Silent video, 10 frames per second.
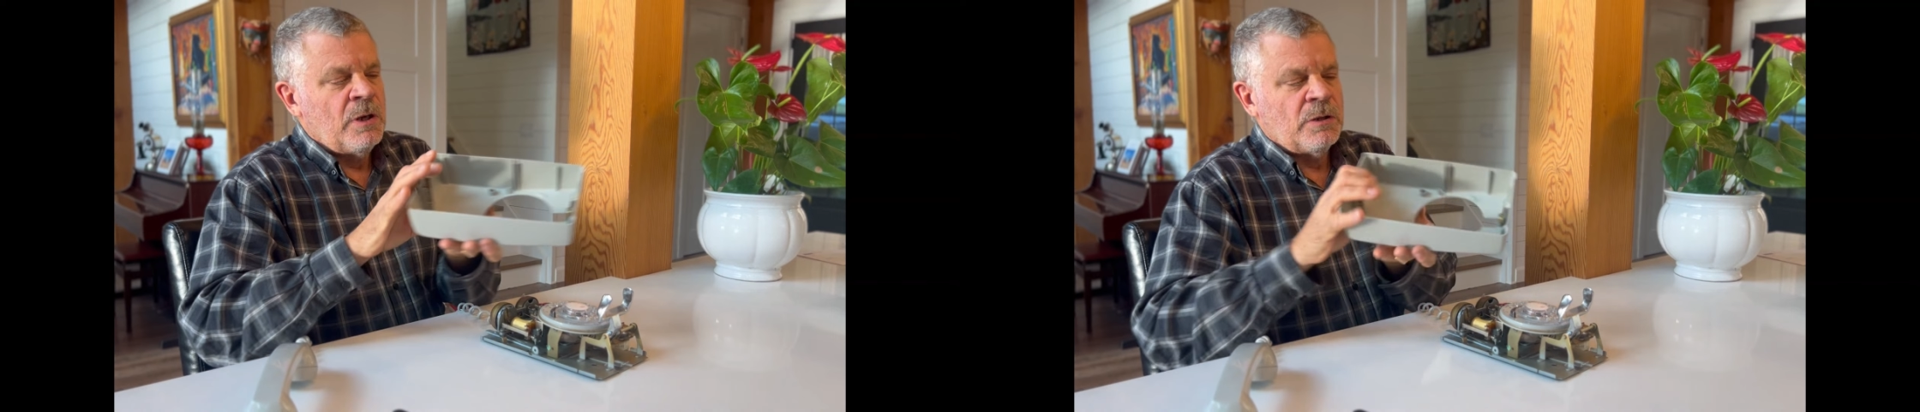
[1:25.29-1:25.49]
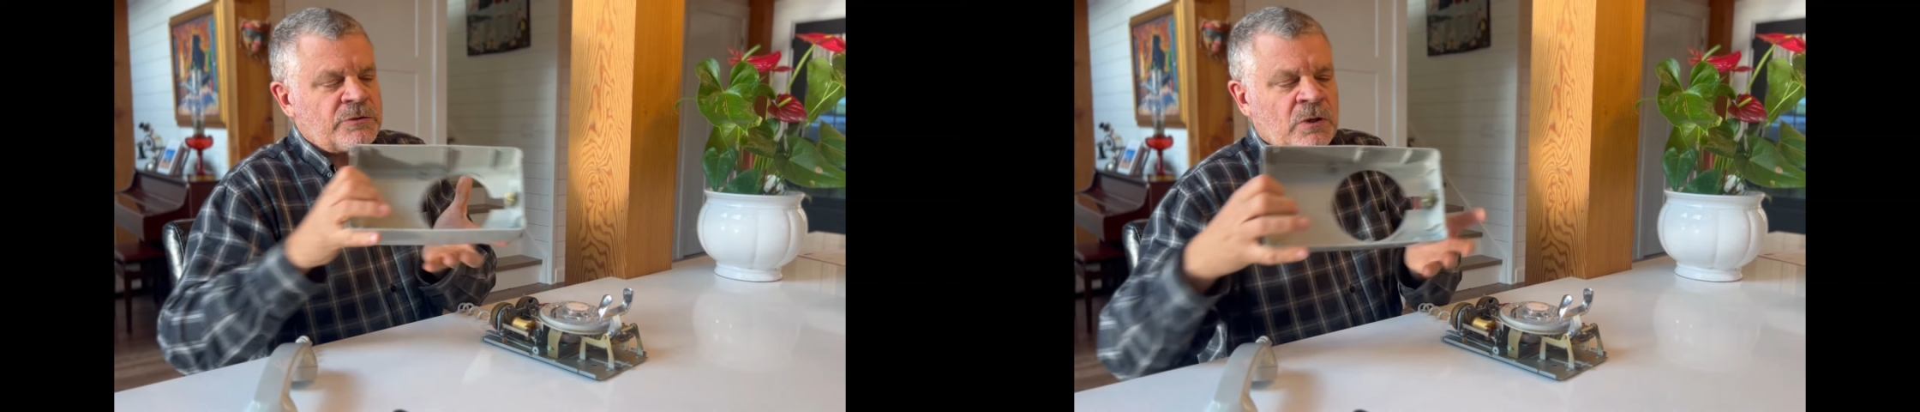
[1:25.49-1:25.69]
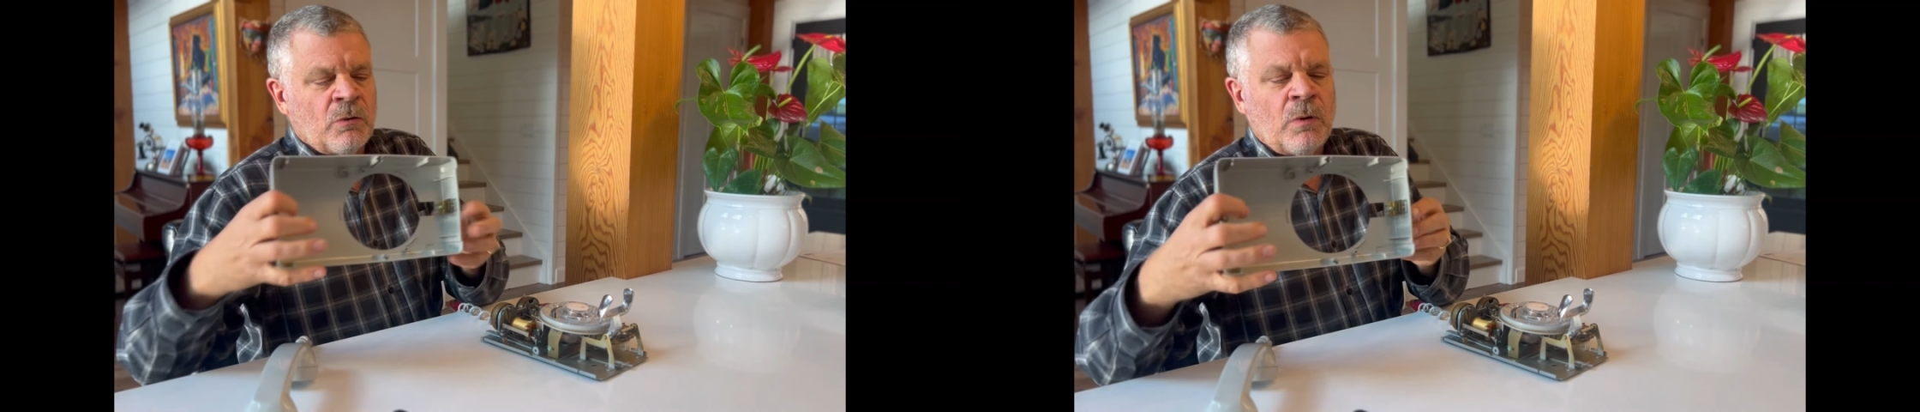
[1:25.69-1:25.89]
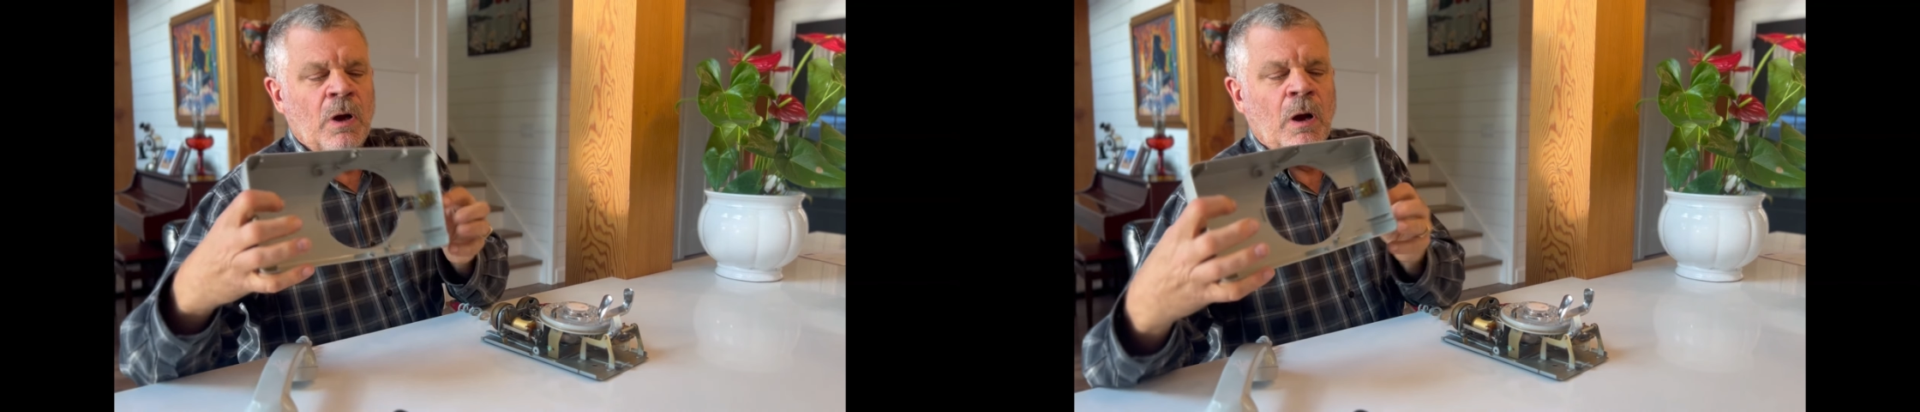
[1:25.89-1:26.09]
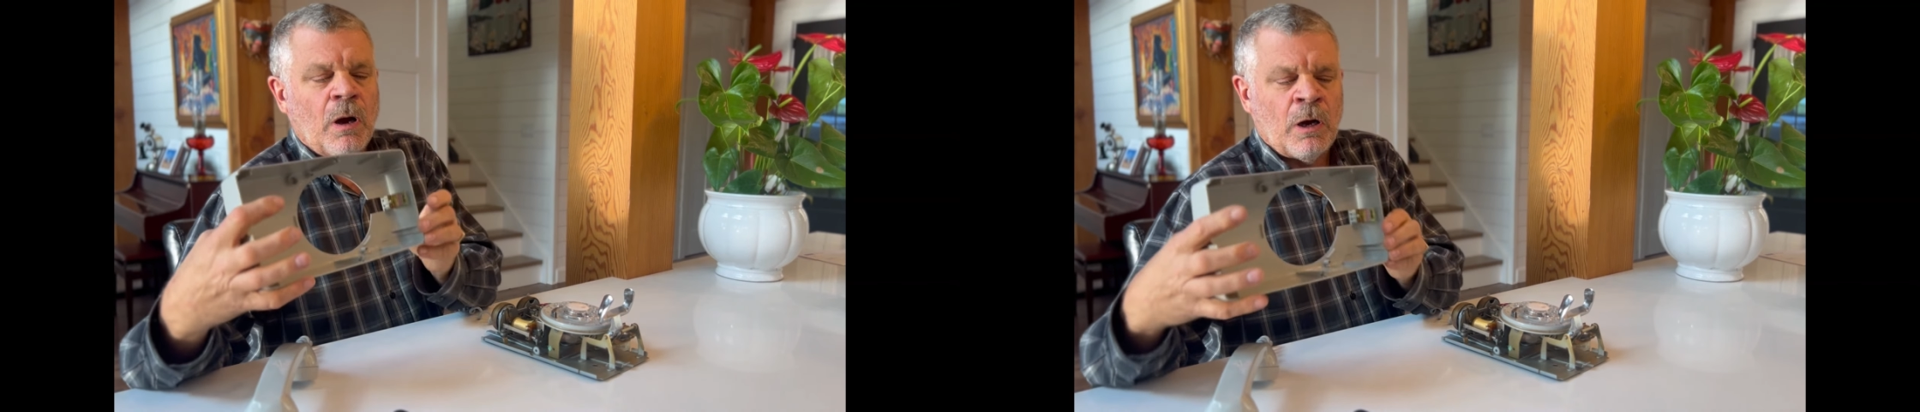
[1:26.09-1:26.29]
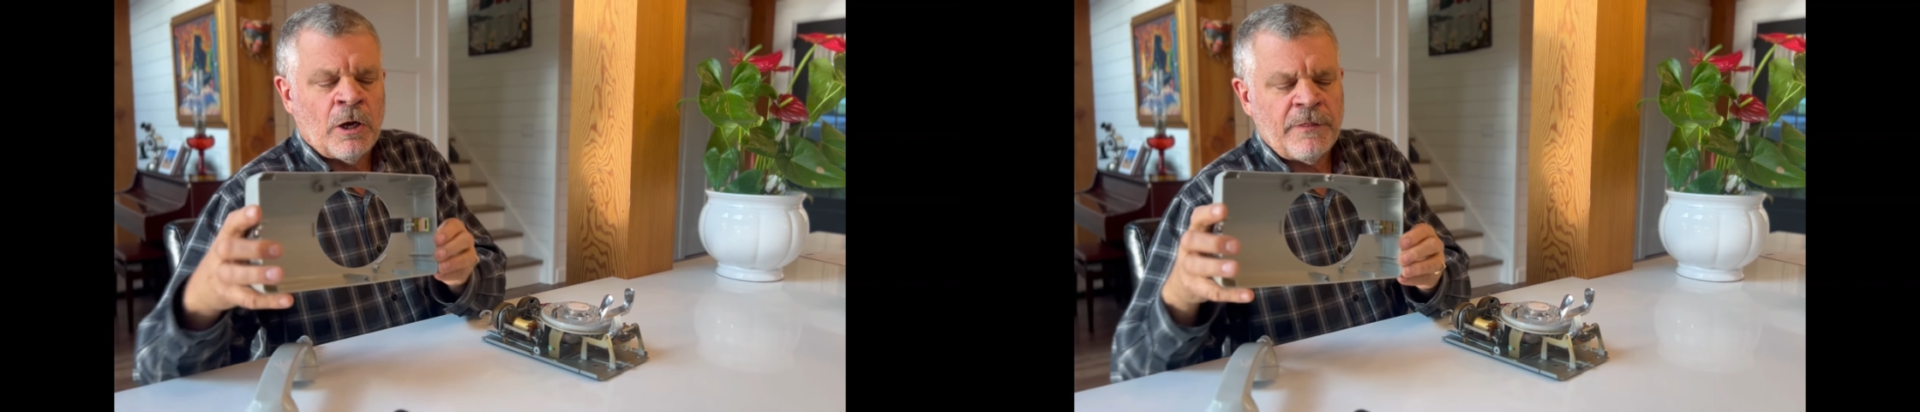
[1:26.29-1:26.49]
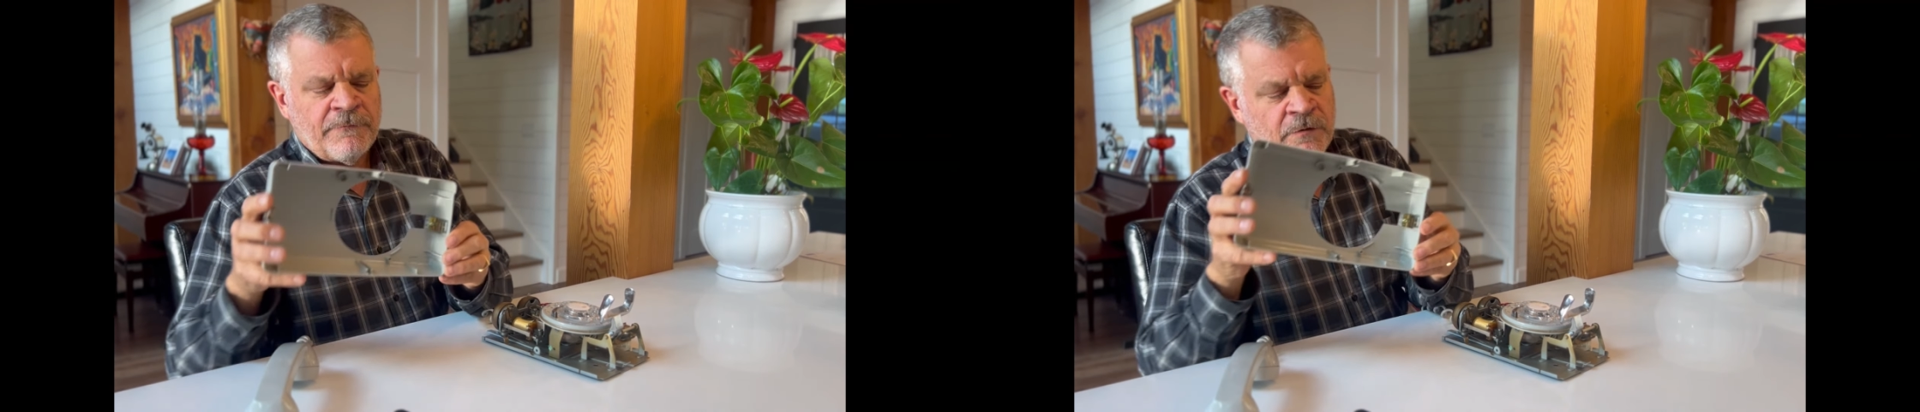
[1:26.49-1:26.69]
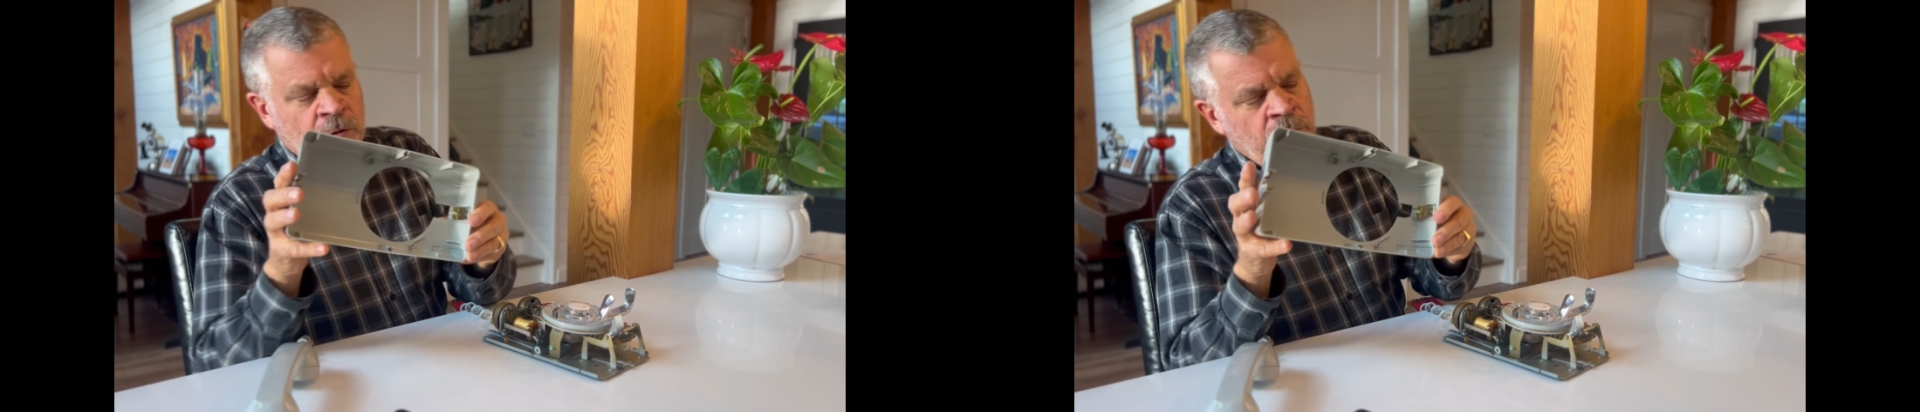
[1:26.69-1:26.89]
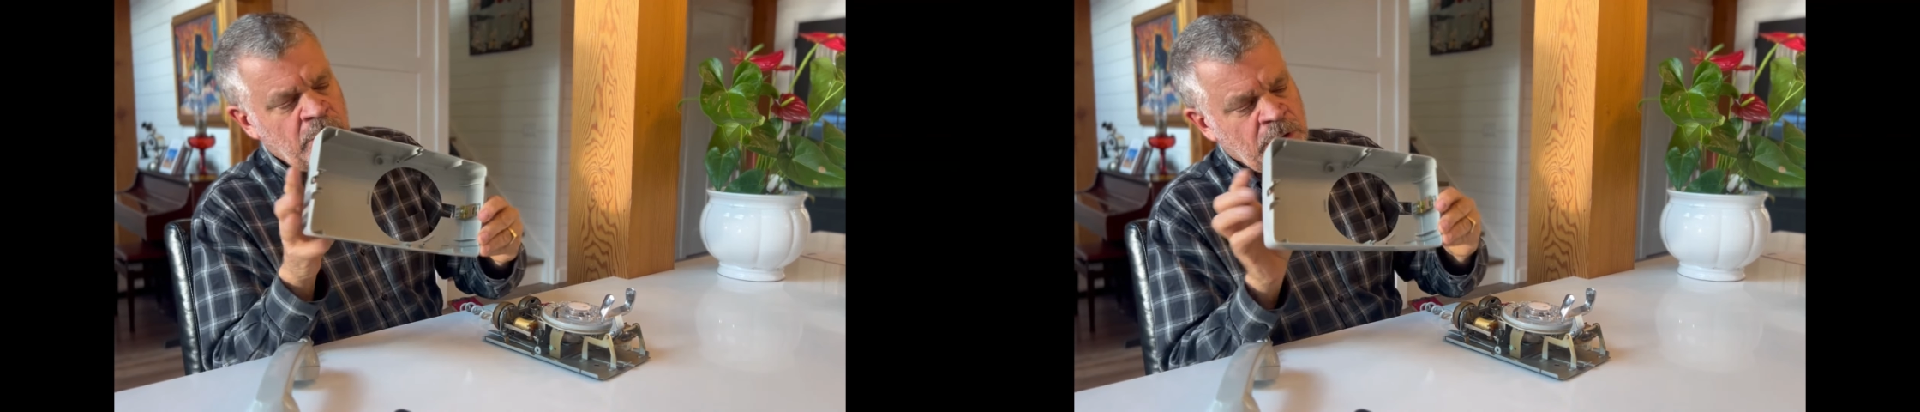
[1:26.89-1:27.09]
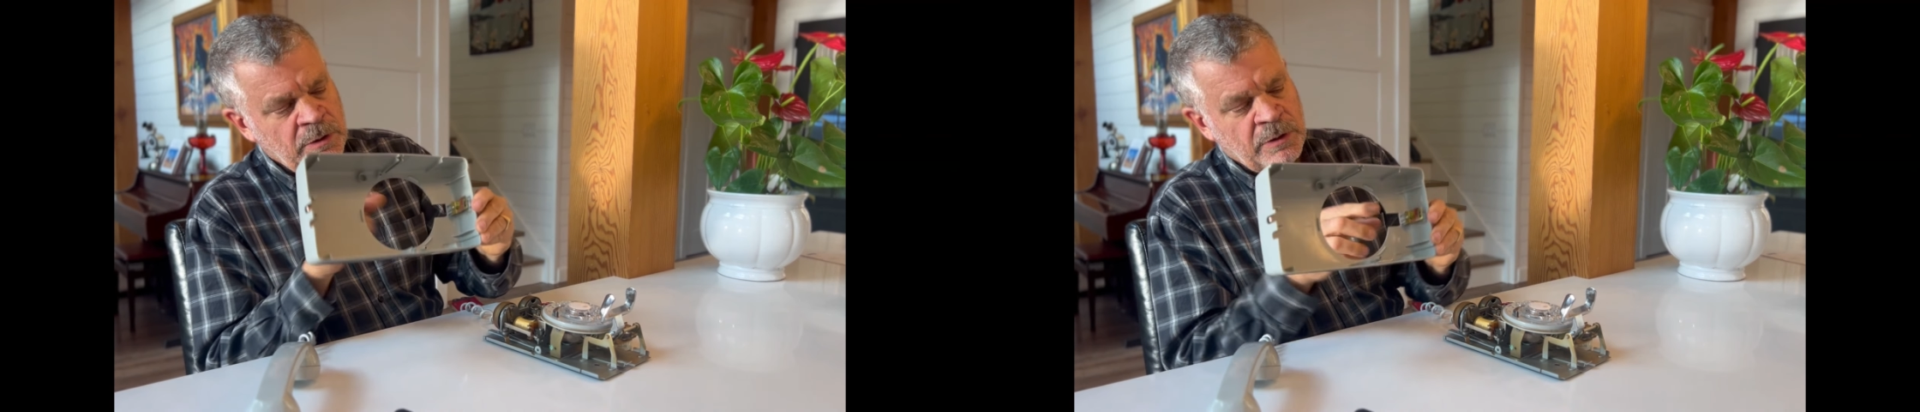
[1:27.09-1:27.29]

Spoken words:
So on the phone,